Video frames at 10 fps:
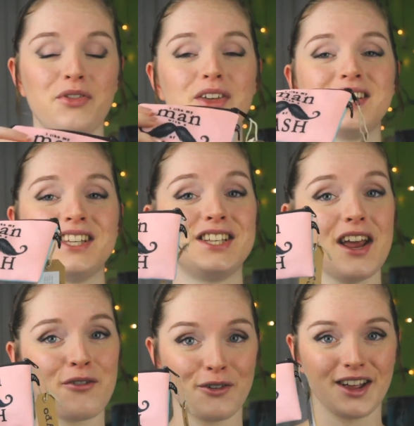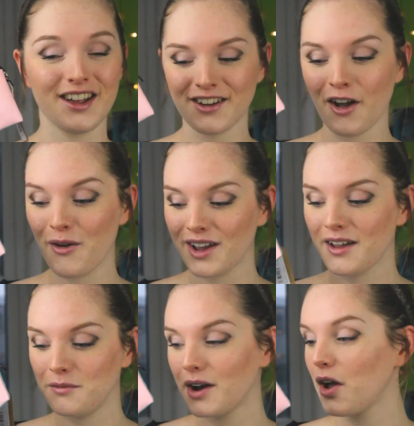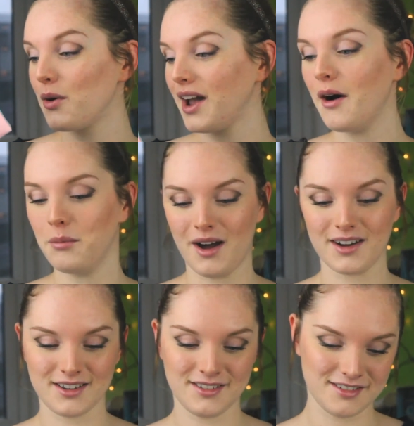This is definitely going in my going out bag.